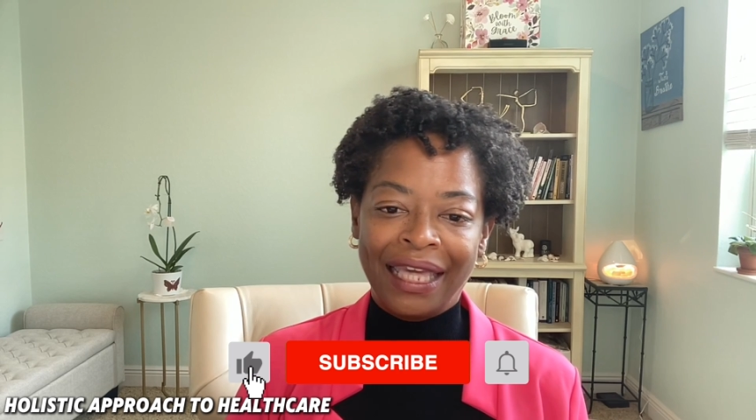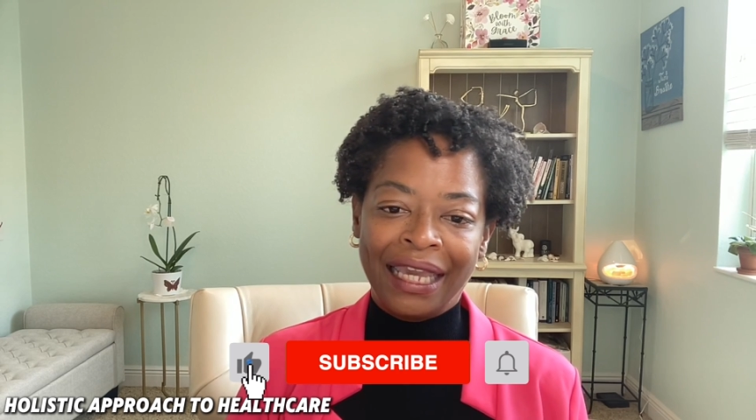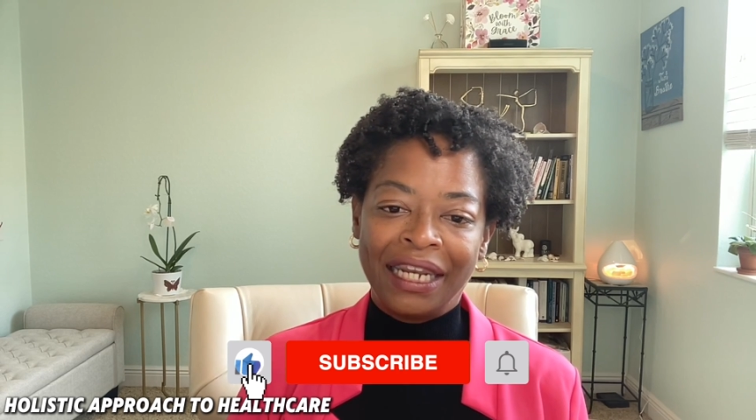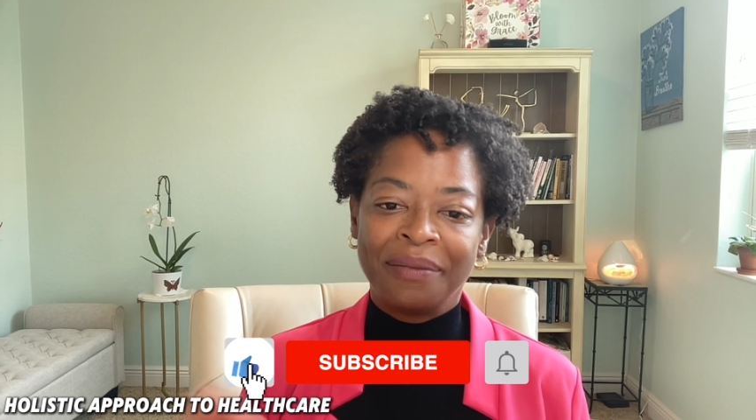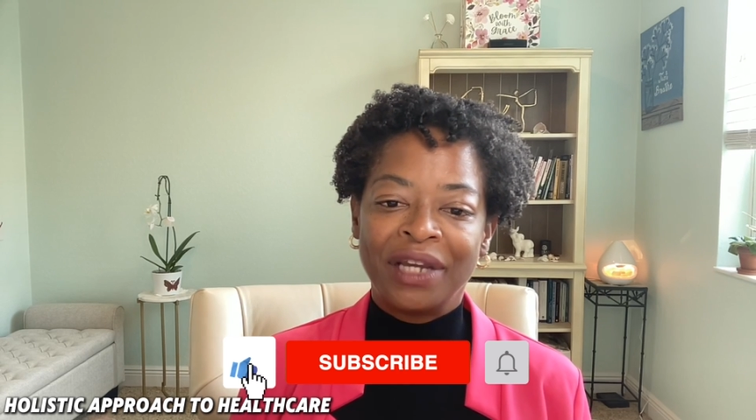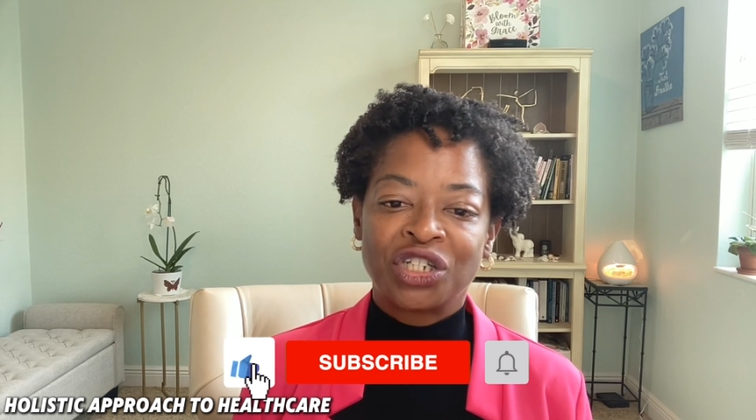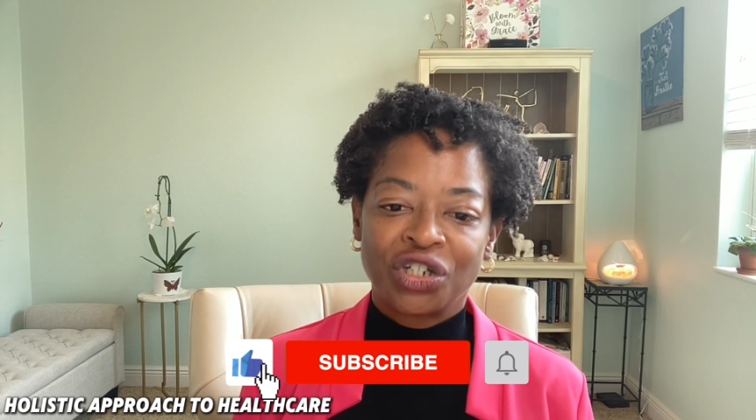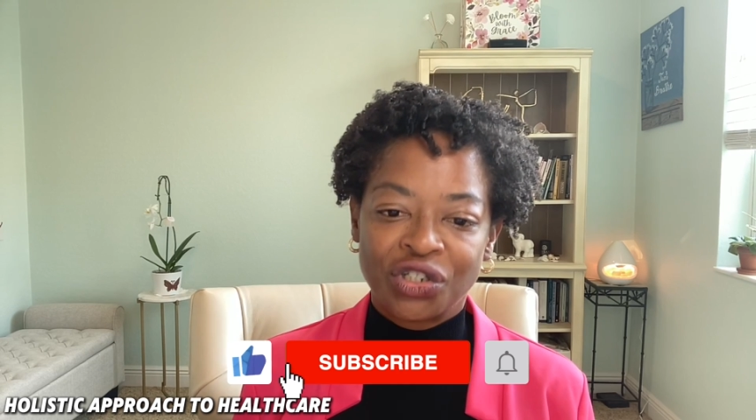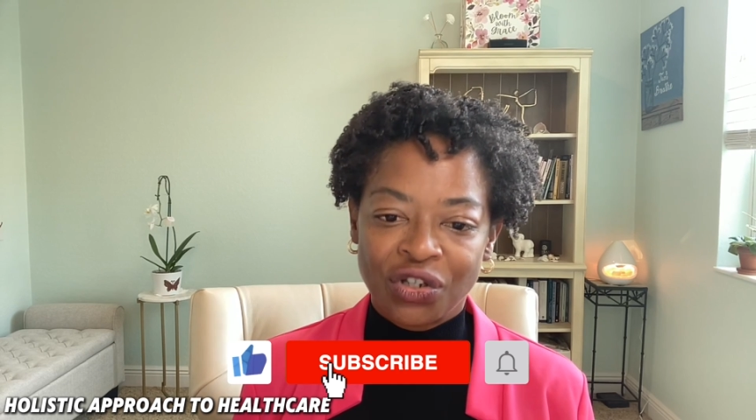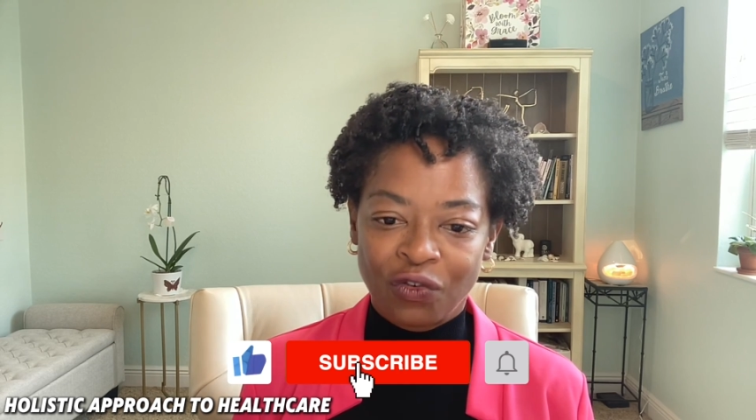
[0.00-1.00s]
8
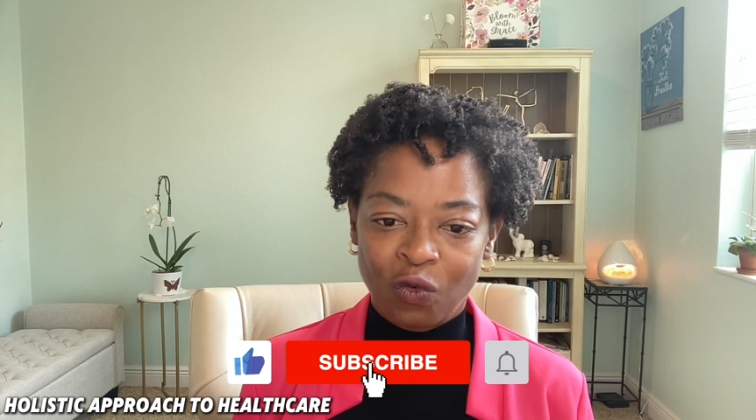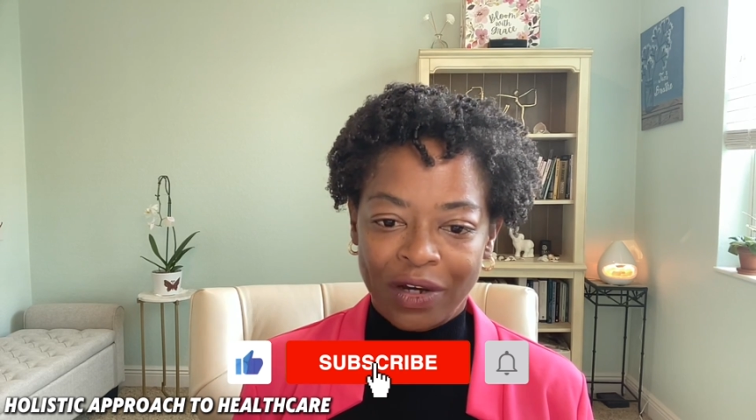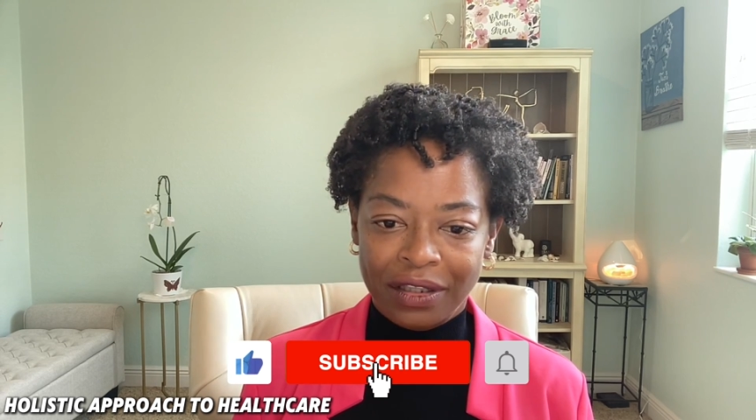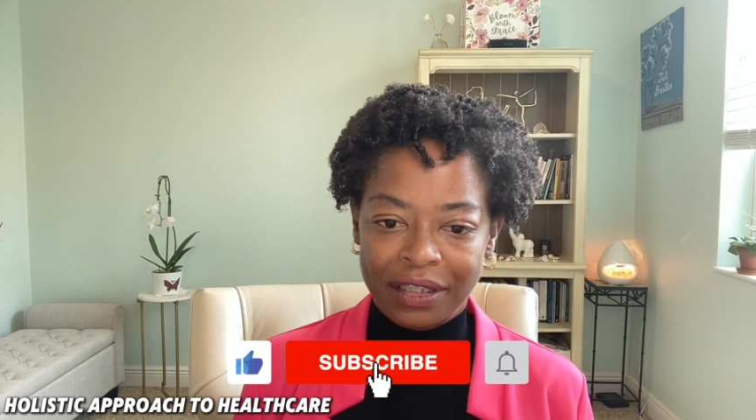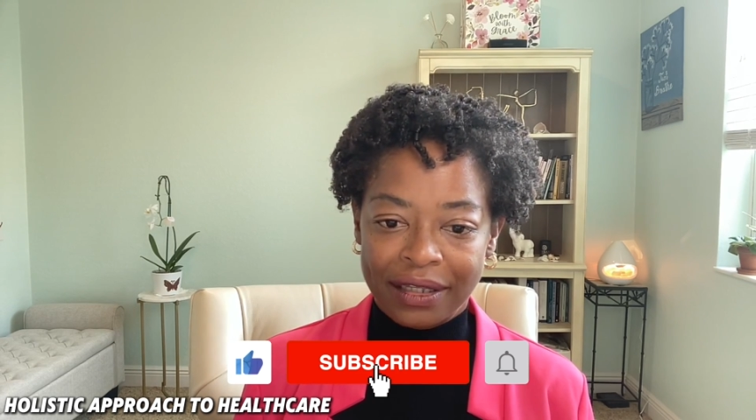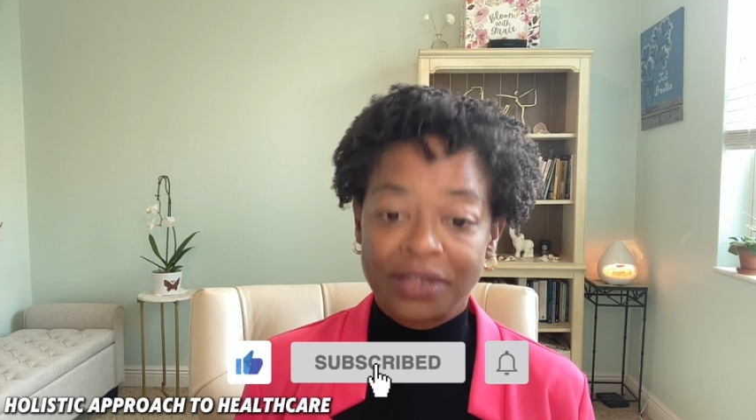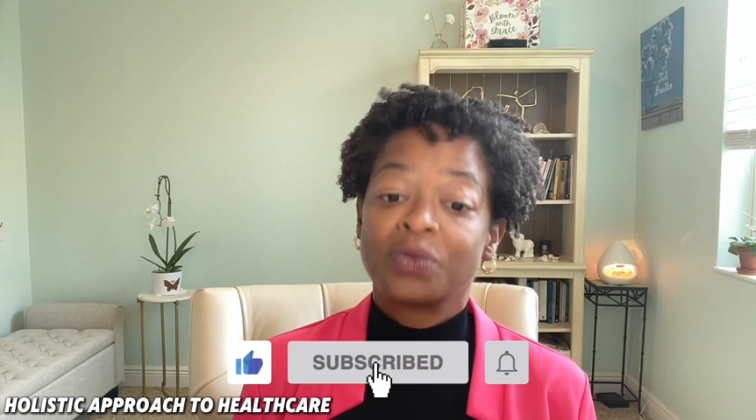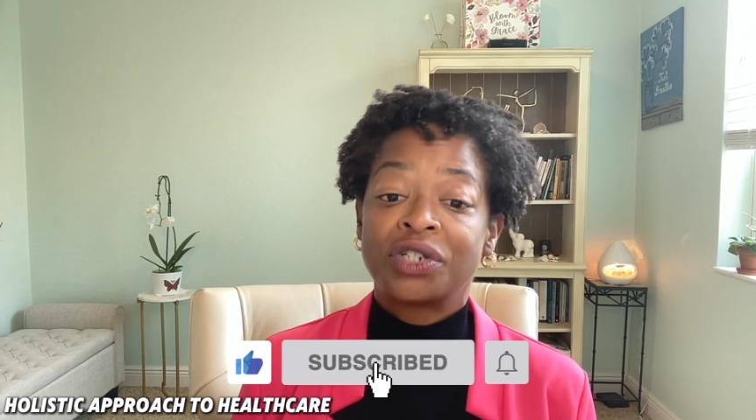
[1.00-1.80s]
dimensions of wellness,